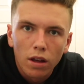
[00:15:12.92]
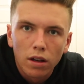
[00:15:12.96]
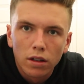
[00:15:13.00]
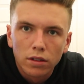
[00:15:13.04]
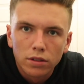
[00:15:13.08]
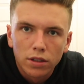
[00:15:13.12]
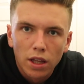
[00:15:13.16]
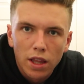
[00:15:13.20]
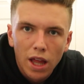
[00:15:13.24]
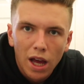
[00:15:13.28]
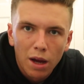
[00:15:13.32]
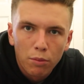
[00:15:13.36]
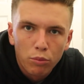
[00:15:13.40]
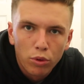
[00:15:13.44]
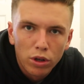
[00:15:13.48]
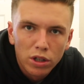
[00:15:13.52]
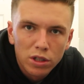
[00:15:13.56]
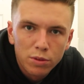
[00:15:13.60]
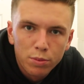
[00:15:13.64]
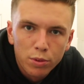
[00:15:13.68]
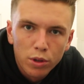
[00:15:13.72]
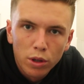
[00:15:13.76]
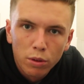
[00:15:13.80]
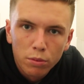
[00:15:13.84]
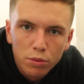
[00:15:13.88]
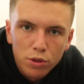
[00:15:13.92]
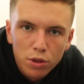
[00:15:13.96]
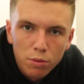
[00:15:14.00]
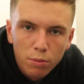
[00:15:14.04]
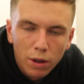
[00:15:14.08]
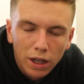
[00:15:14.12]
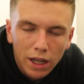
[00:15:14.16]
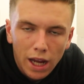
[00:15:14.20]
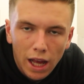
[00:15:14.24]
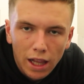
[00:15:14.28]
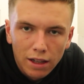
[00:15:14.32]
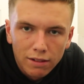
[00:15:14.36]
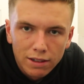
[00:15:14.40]
So that brings me up to
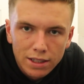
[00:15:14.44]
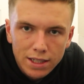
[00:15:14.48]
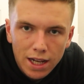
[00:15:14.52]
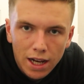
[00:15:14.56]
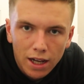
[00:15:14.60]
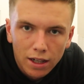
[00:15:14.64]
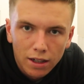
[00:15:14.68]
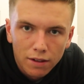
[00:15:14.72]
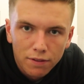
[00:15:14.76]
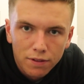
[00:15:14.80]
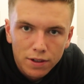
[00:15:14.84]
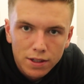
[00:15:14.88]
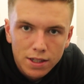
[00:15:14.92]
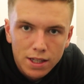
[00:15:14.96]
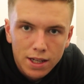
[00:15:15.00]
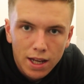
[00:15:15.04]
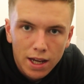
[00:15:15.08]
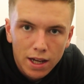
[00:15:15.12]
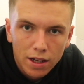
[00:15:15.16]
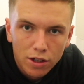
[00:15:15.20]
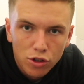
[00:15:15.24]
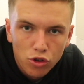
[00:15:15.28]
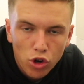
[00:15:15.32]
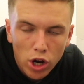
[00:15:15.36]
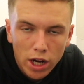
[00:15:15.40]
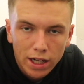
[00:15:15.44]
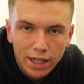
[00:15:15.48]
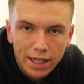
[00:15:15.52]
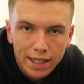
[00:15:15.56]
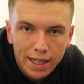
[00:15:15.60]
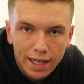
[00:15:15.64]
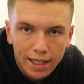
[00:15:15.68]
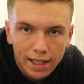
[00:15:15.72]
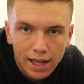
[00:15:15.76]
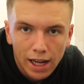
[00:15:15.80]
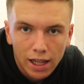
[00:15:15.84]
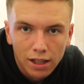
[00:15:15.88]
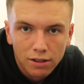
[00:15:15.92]
my calorie target for today. Training
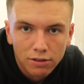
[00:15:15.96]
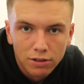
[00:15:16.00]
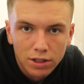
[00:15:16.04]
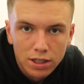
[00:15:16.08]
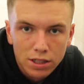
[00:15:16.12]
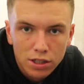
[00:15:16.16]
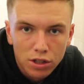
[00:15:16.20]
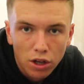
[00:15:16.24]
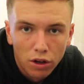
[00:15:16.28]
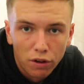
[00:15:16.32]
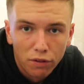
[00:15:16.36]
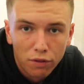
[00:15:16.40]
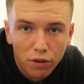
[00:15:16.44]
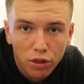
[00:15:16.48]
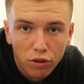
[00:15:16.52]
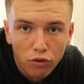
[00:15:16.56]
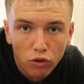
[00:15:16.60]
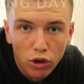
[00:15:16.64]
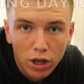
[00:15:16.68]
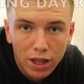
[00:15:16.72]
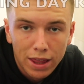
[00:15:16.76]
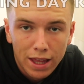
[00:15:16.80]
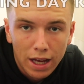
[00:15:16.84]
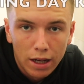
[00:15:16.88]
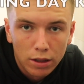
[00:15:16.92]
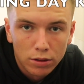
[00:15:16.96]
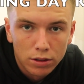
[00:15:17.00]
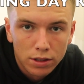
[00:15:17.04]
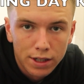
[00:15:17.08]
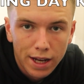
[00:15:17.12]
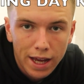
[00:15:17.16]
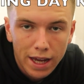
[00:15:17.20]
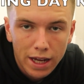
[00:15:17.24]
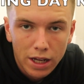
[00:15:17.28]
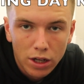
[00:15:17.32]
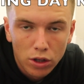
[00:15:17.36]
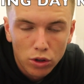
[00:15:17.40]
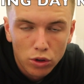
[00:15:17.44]
day calories of
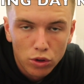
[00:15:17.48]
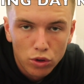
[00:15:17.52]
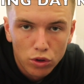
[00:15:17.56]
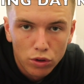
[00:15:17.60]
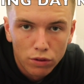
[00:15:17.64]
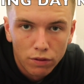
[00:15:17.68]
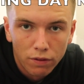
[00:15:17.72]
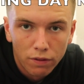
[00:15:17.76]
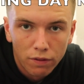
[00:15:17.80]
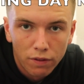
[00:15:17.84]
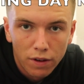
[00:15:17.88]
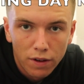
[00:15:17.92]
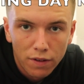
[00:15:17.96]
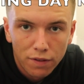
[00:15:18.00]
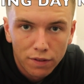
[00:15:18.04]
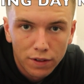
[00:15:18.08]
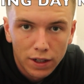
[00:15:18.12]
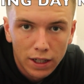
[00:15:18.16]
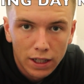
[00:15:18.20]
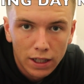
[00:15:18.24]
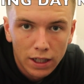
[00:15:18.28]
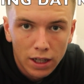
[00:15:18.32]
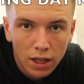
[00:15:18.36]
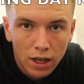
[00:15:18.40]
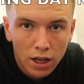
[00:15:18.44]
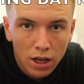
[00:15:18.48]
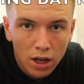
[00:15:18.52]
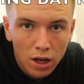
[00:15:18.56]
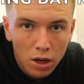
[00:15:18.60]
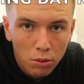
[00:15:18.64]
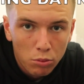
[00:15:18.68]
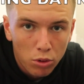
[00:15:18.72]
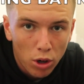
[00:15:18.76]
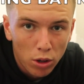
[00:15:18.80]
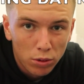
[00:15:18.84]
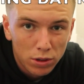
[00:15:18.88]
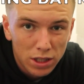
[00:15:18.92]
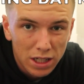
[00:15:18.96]
3,850.
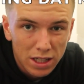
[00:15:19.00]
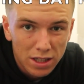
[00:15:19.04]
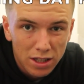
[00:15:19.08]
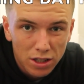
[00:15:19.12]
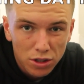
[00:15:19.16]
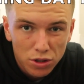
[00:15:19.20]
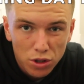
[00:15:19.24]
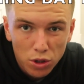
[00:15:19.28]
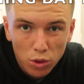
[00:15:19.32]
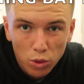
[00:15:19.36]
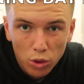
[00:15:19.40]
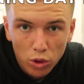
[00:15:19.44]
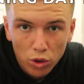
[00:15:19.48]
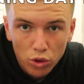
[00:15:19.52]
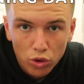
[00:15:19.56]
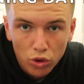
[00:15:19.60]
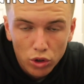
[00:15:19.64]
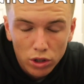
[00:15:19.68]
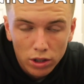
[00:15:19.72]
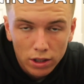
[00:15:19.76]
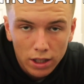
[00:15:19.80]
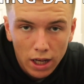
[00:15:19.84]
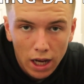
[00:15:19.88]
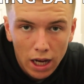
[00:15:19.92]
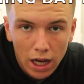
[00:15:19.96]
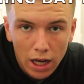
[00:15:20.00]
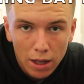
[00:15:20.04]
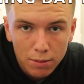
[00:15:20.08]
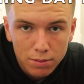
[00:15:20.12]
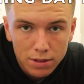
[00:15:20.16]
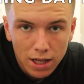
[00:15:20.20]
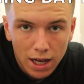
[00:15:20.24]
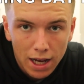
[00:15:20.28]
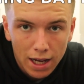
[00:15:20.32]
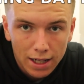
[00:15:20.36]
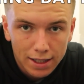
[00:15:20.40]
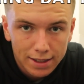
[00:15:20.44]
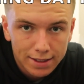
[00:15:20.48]
Protein at 200, carbs
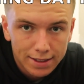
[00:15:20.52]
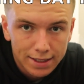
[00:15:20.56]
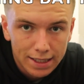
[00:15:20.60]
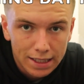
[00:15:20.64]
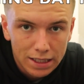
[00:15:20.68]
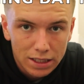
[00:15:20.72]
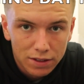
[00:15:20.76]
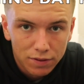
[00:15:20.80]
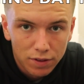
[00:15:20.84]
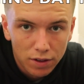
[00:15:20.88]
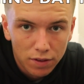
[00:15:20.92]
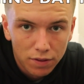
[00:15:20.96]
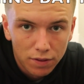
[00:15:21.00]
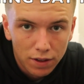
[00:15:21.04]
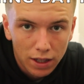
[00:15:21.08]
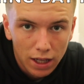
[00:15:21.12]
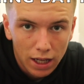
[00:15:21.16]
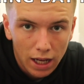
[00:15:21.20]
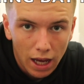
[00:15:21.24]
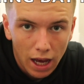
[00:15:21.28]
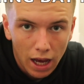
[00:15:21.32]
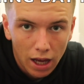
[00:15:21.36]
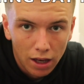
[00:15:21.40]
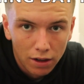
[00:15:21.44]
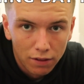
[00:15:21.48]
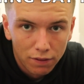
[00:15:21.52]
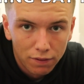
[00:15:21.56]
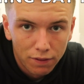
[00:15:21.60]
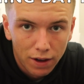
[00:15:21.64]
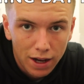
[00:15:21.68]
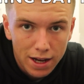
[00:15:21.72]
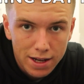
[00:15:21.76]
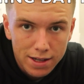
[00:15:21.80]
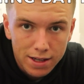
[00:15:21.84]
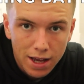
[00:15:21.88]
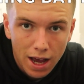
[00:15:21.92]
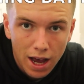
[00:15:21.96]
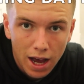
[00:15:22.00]
at 650 and
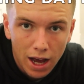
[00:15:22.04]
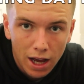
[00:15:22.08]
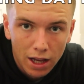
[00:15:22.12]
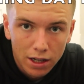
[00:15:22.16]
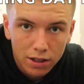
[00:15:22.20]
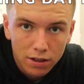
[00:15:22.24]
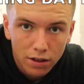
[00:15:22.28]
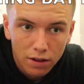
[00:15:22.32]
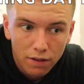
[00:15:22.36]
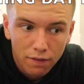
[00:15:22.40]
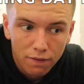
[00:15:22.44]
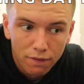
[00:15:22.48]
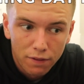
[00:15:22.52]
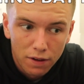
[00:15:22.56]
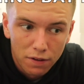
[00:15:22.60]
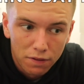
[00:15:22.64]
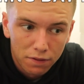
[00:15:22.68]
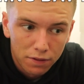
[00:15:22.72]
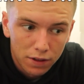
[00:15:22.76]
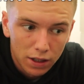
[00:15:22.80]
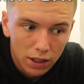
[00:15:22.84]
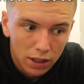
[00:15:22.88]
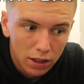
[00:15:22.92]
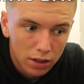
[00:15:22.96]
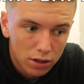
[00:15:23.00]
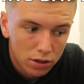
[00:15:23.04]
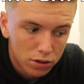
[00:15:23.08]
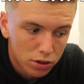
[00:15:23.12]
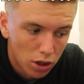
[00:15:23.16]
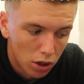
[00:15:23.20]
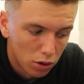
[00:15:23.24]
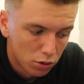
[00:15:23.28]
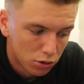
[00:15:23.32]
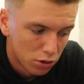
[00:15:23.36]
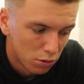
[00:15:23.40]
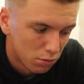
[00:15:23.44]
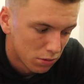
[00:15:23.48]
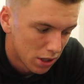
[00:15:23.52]
fats at 50.
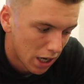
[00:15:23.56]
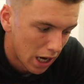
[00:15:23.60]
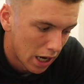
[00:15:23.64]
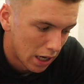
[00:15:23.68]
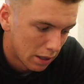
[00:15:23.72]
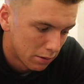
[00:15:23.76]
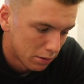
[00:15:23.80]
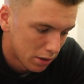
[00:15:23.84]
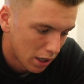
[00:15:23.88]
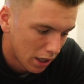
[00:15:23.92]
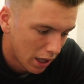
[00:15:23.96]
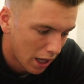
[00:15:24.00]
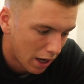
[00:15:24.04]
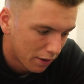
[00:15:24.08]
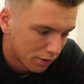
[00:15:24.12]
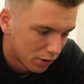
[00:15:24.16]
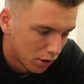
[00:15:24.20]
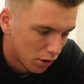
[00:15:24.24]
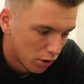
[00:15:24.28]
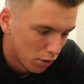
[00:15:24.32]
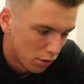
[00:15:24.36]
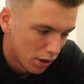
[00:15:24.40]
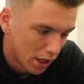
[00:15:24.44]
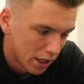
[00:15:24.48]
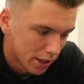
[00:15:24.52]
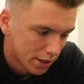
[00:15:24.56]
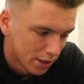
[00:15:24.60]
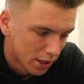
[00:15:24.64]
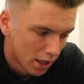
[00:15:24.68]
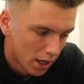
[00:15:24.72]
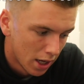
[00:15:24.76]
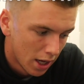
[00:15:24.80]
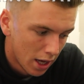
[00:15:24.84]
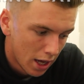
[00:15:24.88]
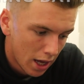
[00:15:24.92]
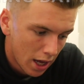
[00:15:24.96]
So sometimes I'll have to do this